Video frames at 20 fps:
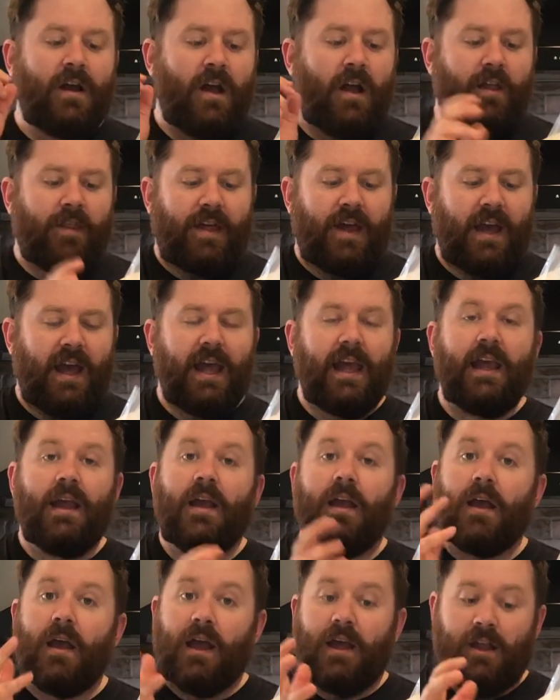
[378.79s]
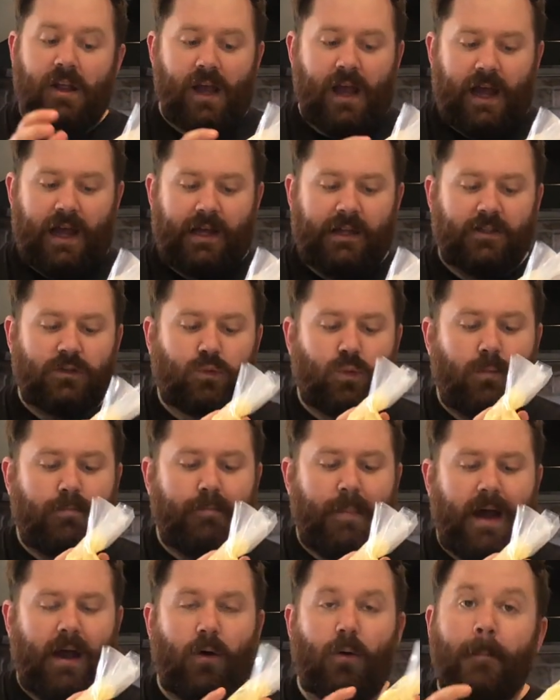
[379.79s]
The heat in your hands will
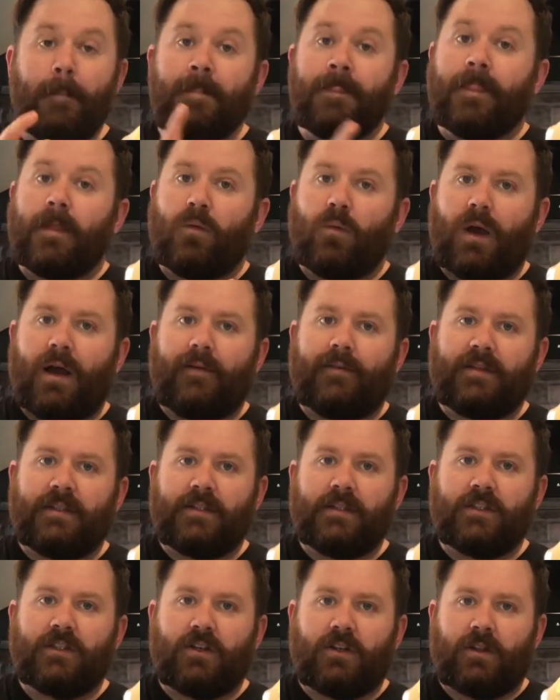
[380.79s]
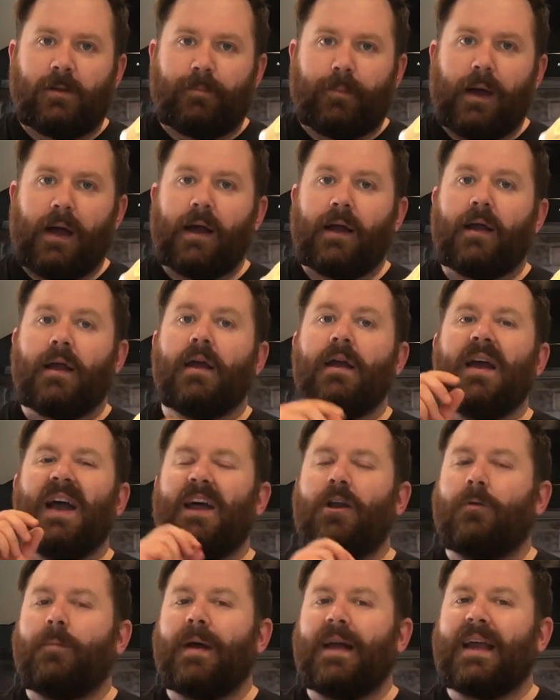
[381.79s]
melt whatever's inside the bag, and
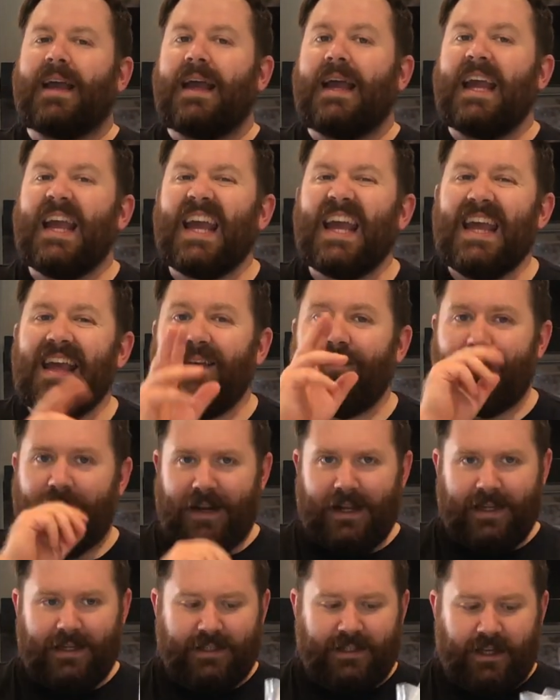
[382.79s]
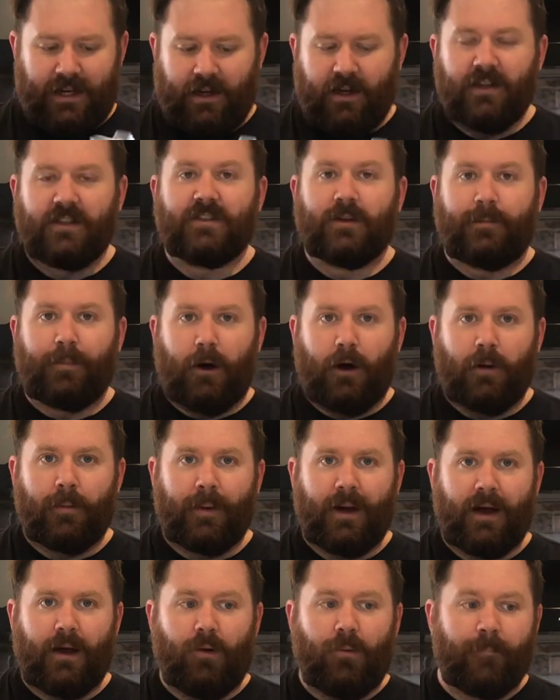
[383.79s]
it'll make it even easier to pipe
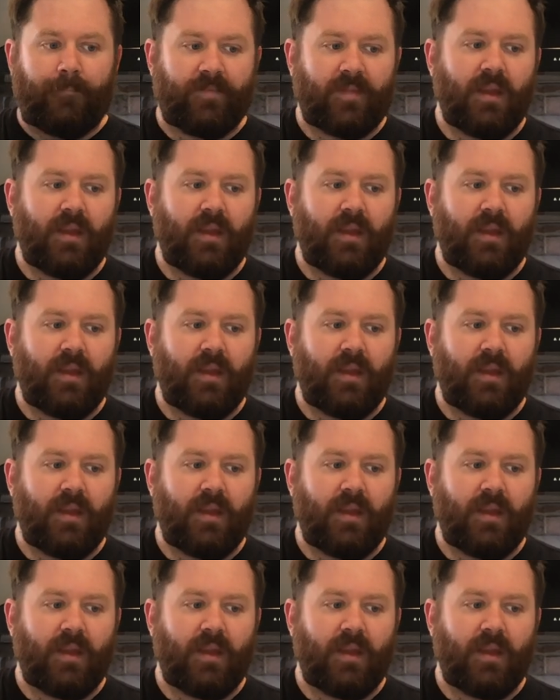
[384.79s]
out.